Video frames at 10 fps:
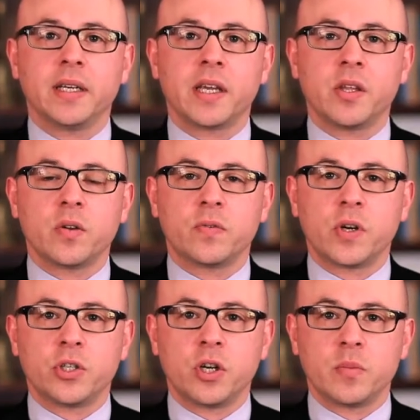either for
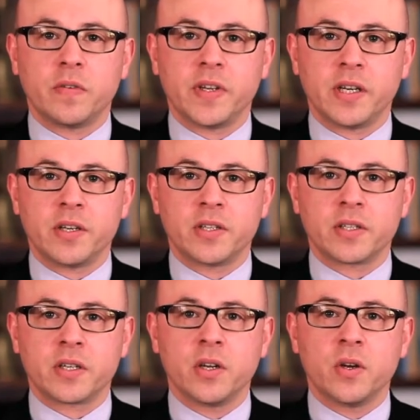a term of
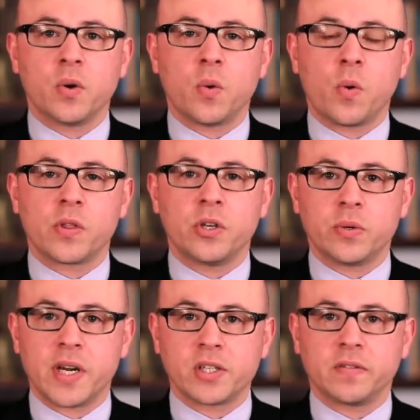years or the
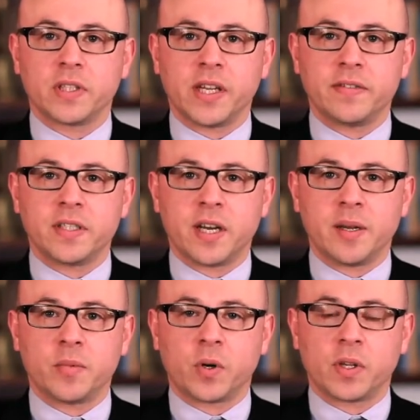duration of a
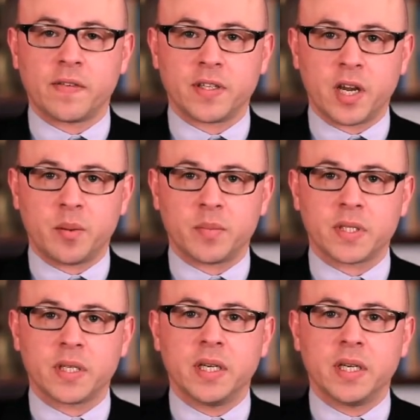lifetime or lifetimes,